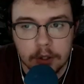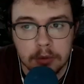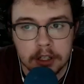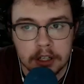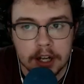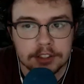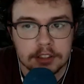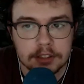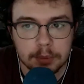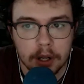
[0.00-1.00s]
connection is
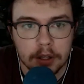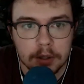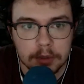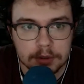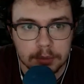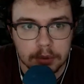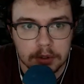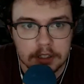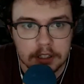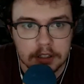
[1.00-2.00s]
probably the most important
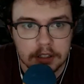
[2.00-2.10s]
thing.